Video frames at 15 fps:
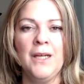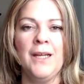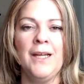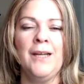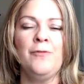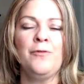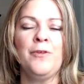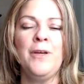getting
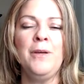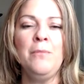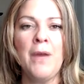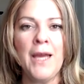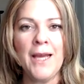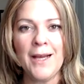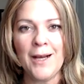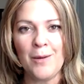free
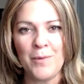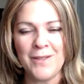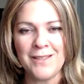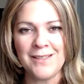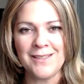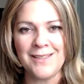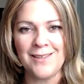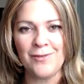makeup and
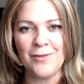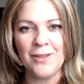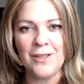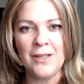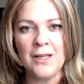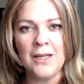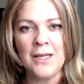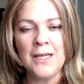stuff.
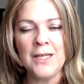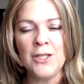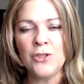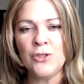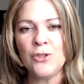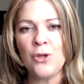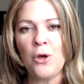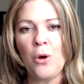
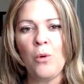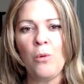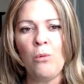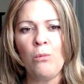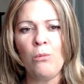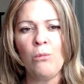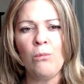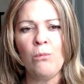So
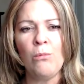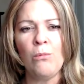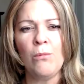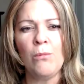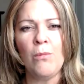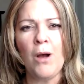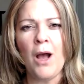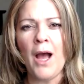
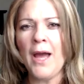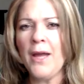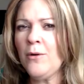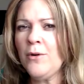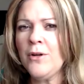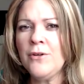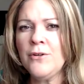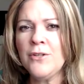I don't
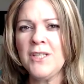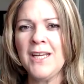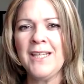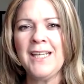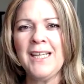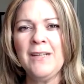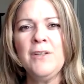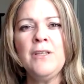understand. Even
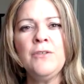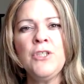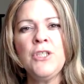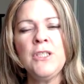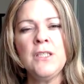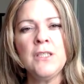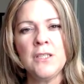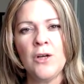if she didn't
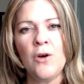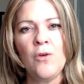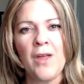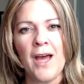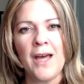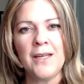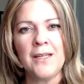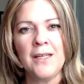know that,
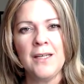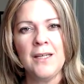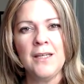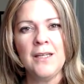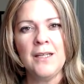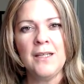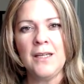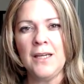
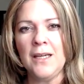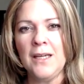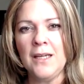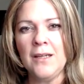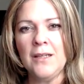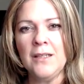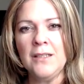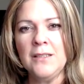
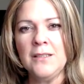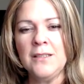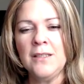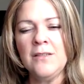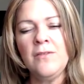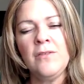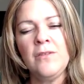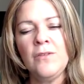doesn't
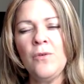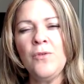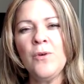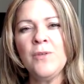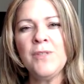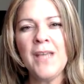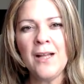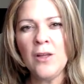don't those
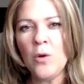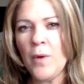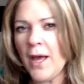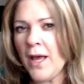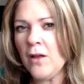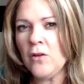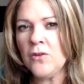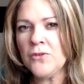
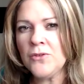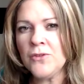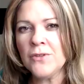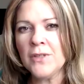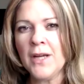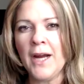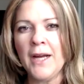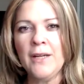LOLs
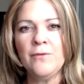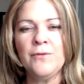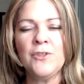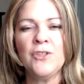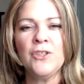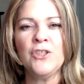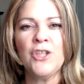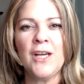kind of
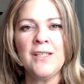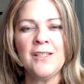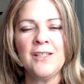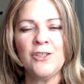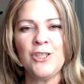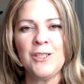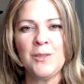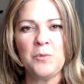suggest that she's
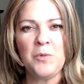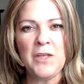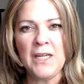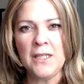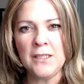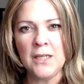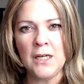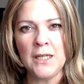speaking
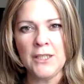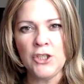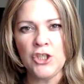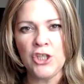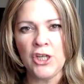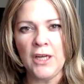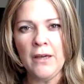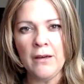tongue in
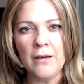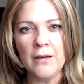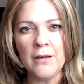cheek?